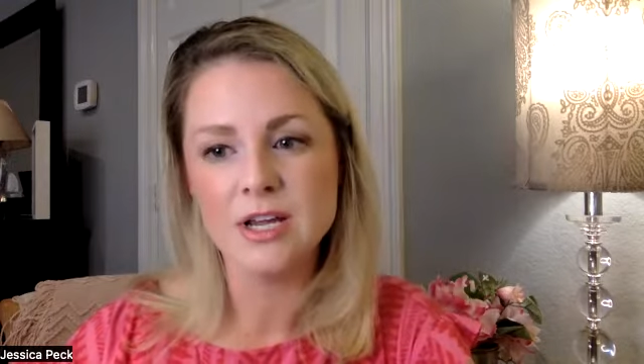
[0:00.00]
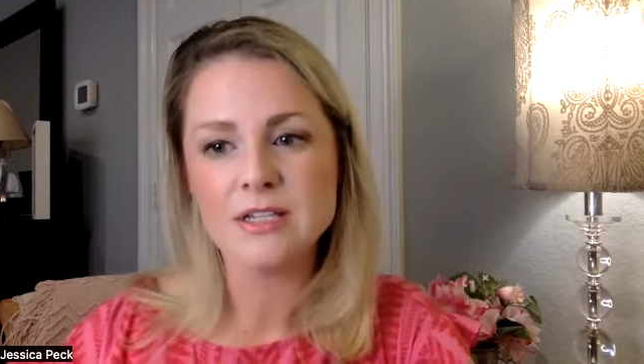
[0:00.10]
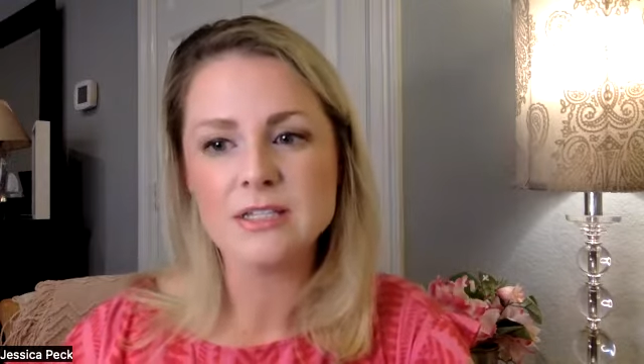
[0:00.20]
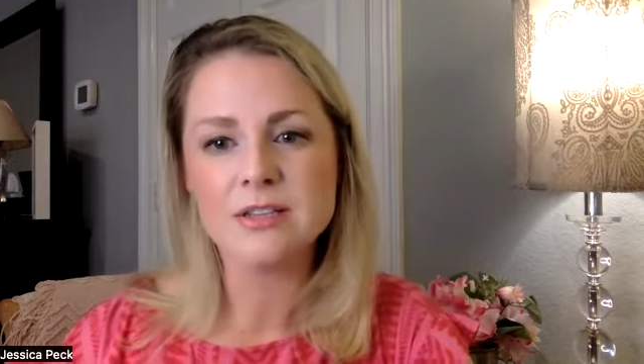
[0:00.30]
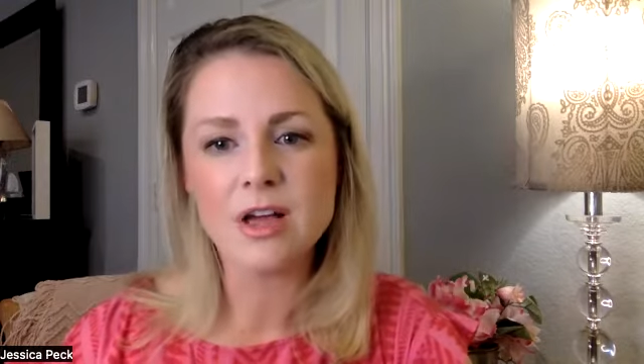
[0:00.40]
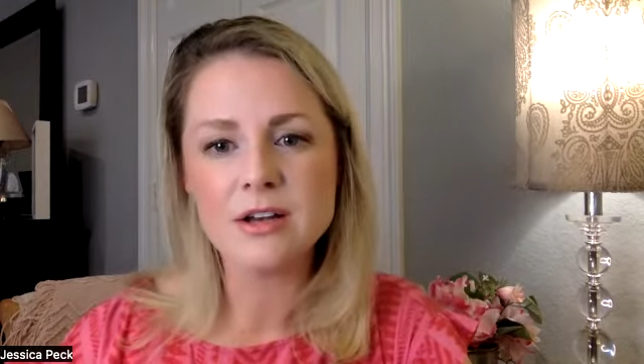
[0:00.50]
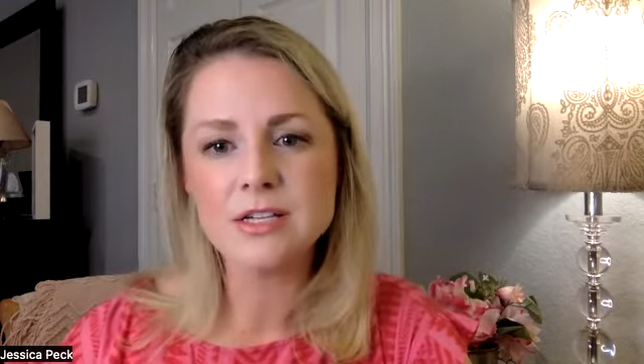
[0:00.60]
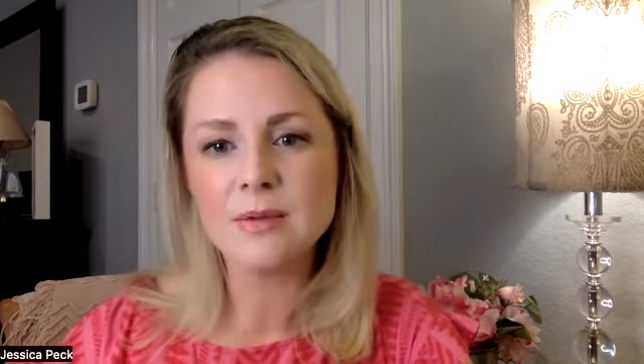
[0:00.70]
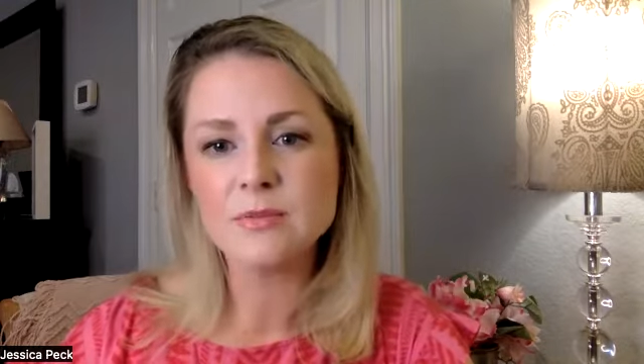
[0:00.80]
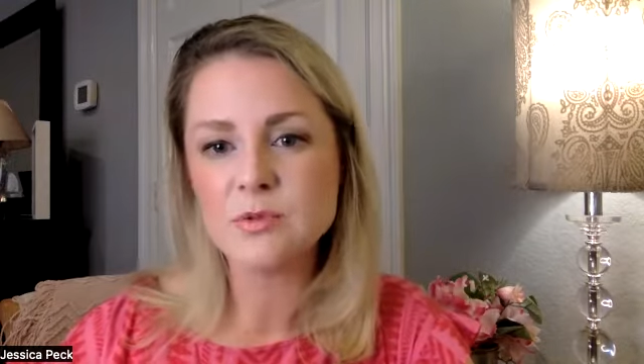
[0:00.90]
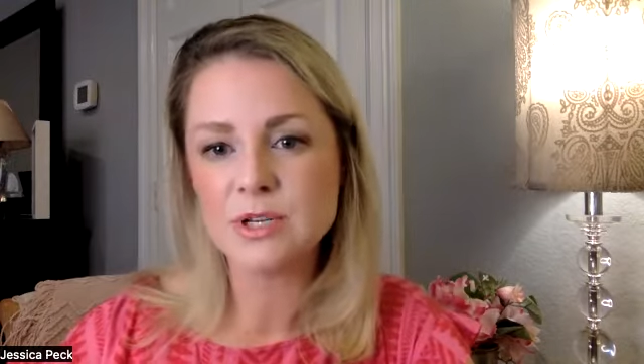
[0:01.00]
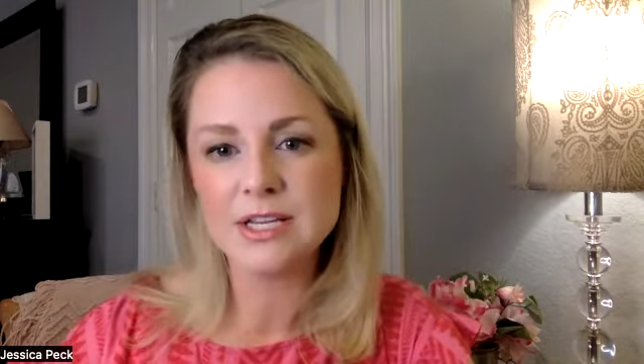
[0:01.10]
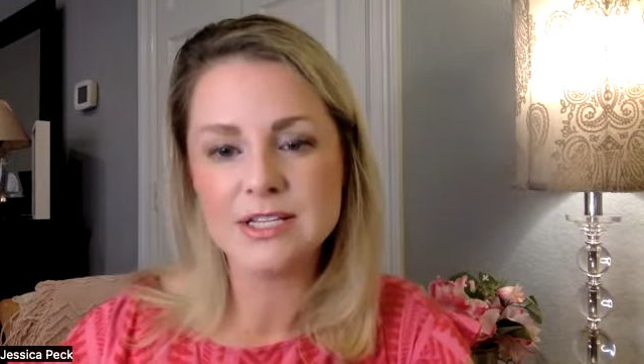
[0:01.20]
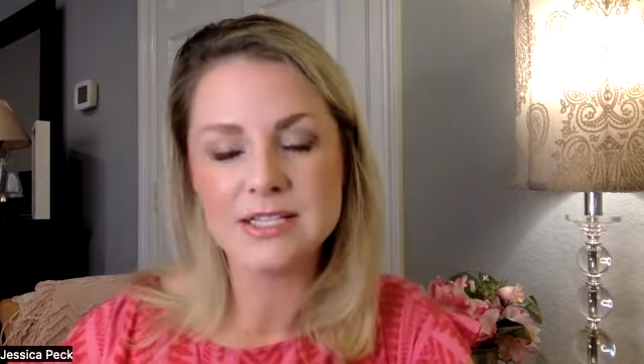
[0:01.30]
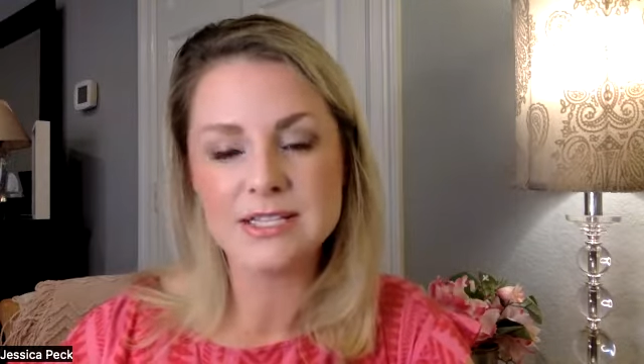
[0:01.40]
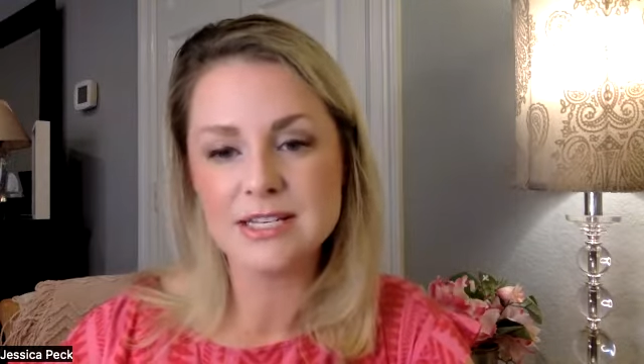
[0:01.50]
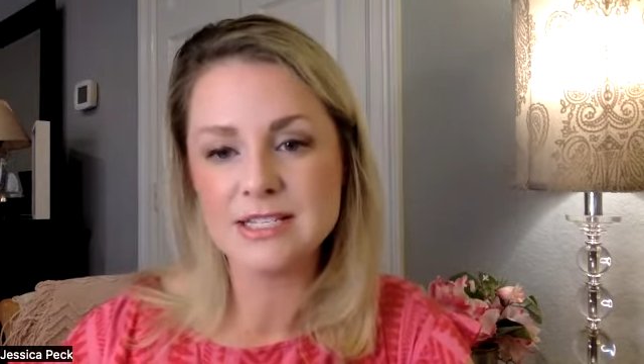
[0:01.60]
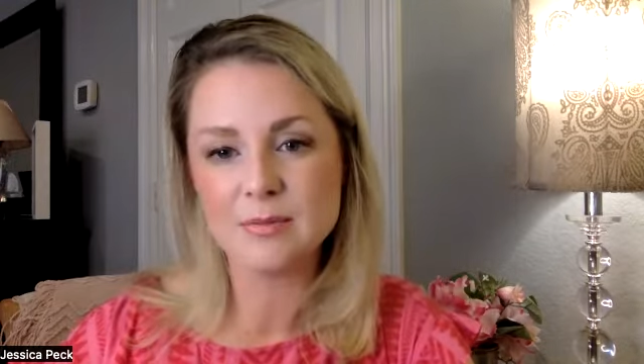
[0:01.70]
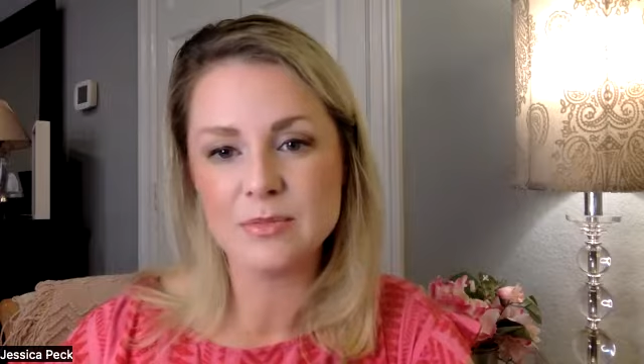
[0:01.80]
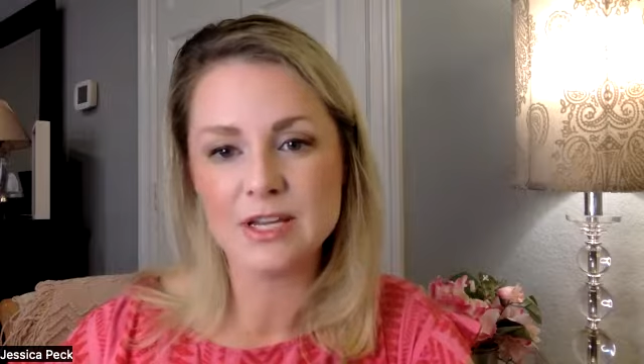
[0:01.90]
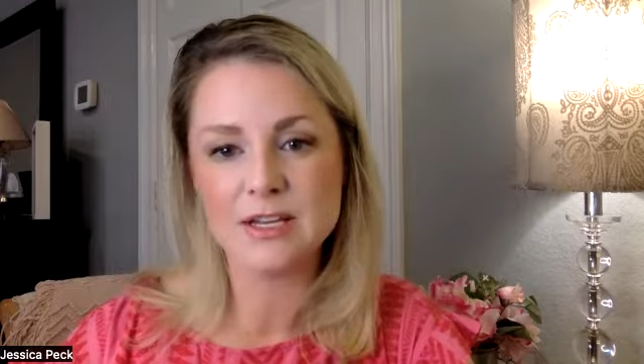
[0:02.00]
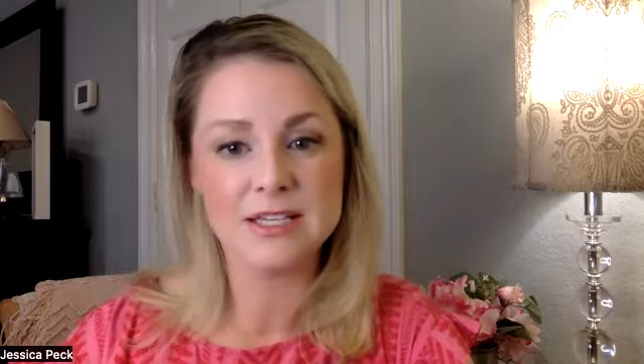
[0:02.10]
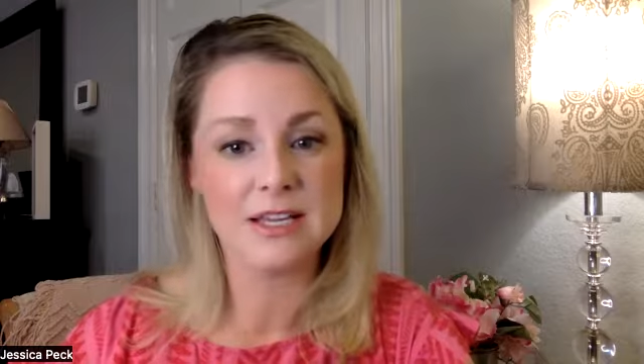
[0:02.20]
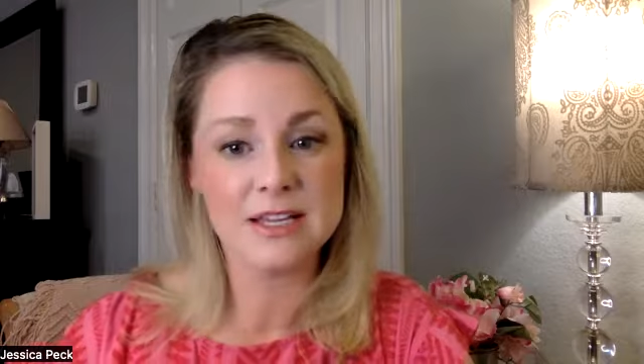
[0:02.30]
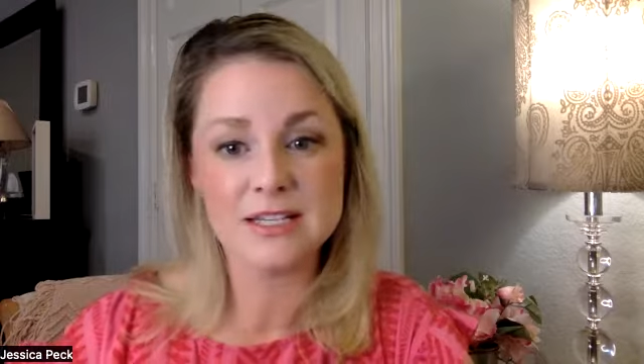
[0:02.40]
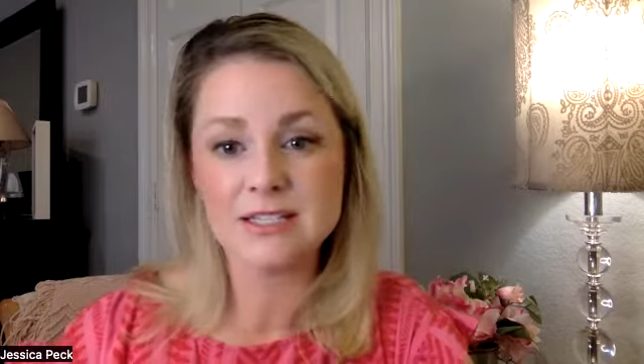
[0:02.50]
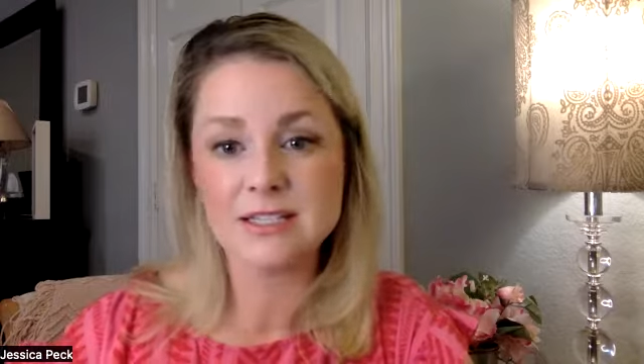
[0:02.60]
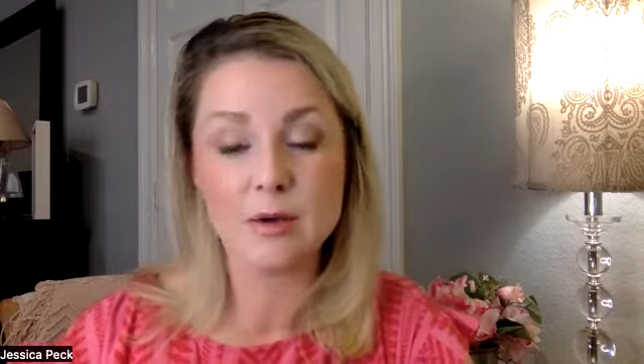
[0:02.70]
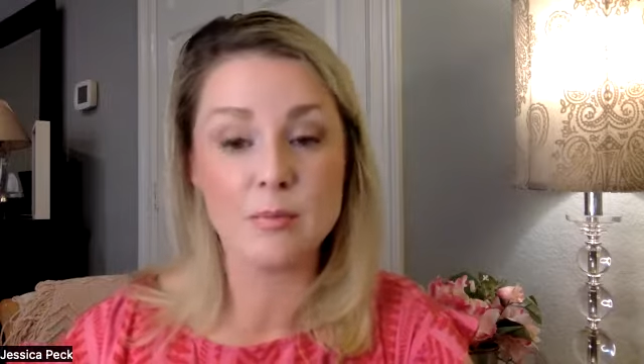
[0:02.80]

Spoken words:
Because a lot of times when kids see something, say they see